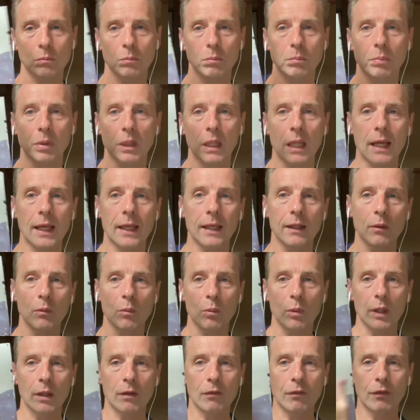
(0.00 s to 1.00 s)
playing
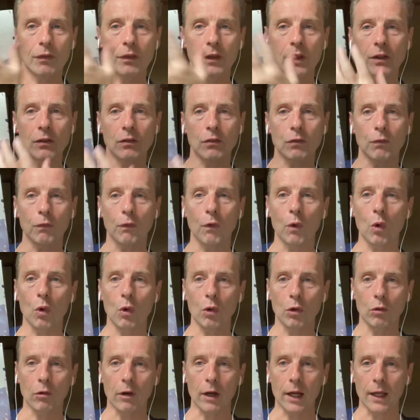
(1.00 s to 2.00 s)
with this
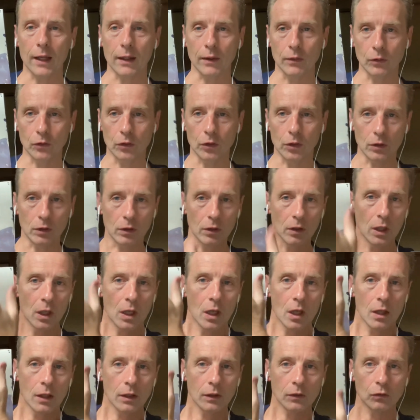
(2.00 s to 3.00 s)
foreground and
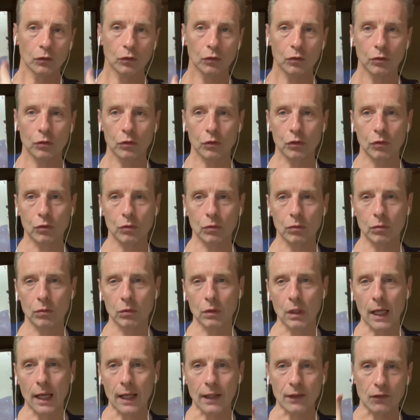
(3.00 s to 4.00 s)

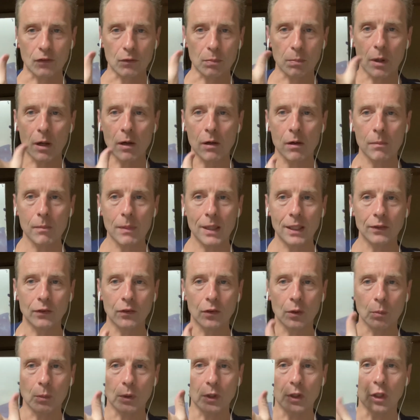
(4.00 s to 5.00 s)

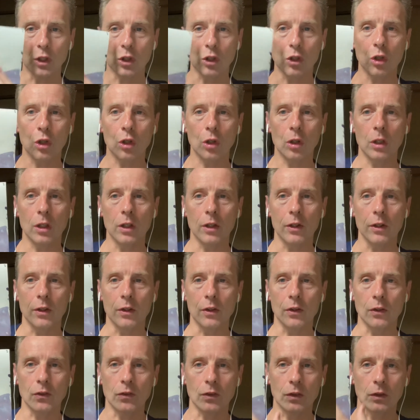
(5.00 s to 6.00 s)
experimenting with the
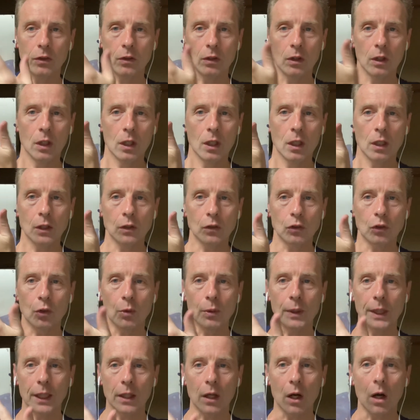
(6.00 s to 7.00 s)
colours and
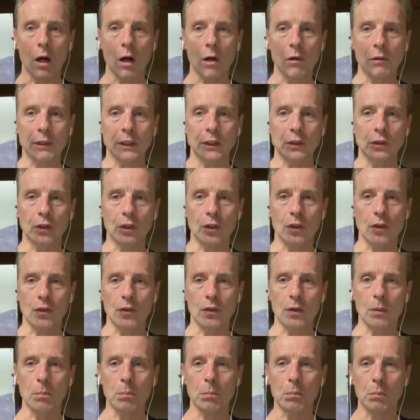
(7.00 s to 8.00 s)
doing oranges
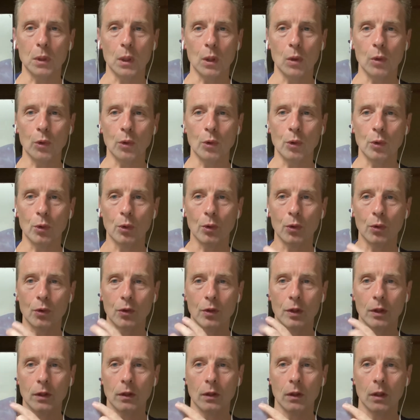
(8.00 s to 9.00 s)
and
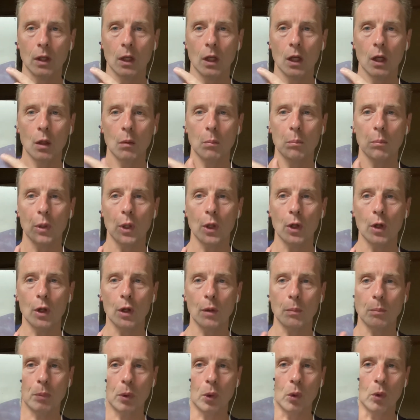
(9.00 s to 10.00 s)
blues and
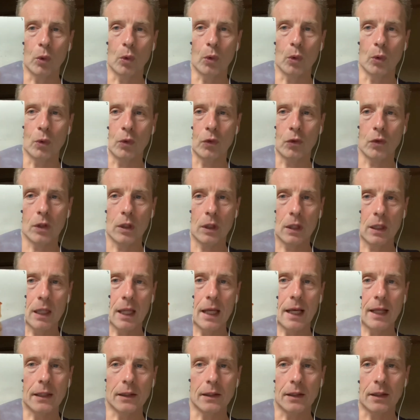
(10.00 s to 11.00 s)
purples
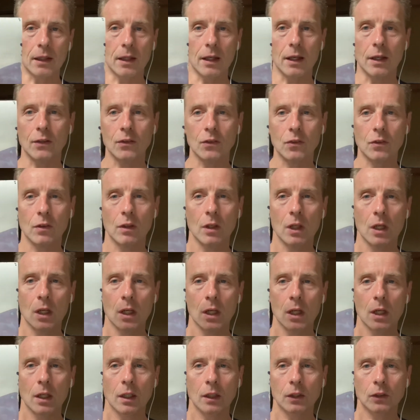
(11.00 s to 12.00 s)
like this
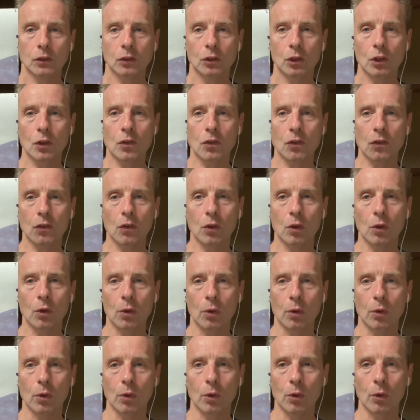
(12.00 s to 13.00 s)
just
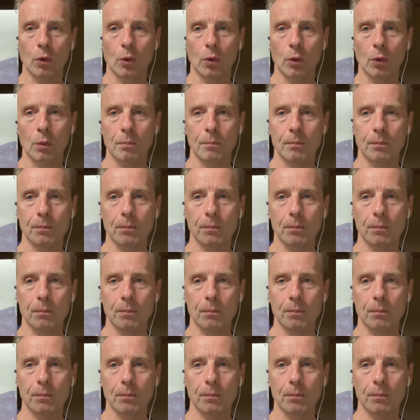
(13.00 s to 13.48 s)
to